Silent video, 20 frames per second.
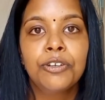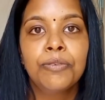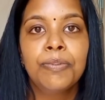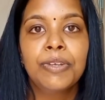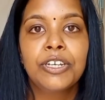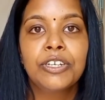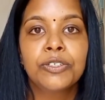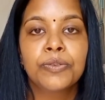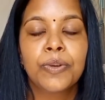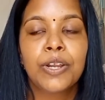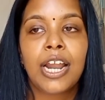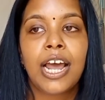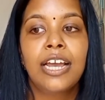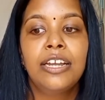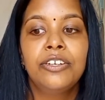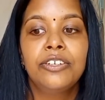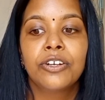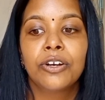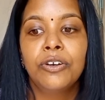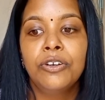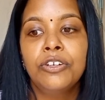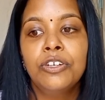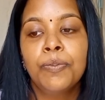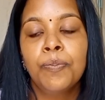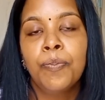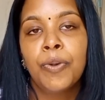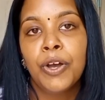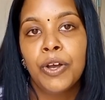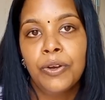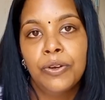because when I don't
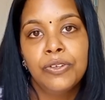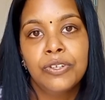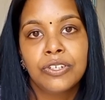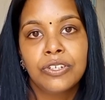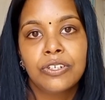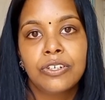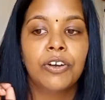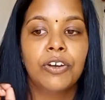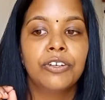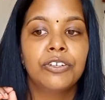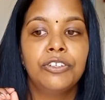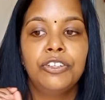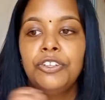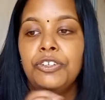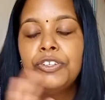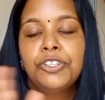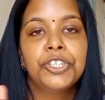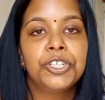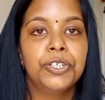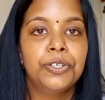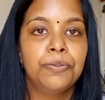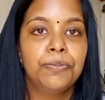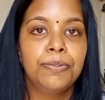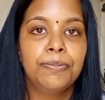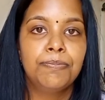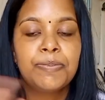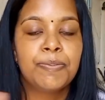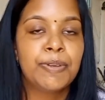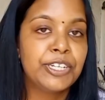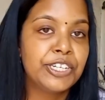post on YouTube,
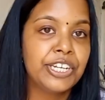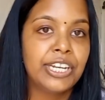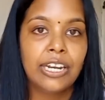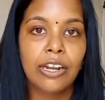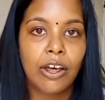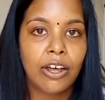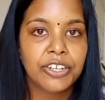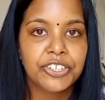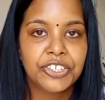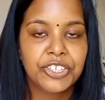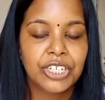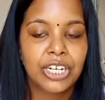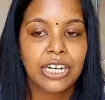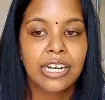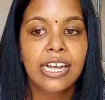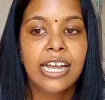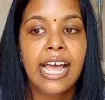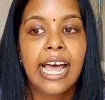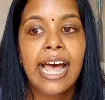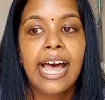especially last year,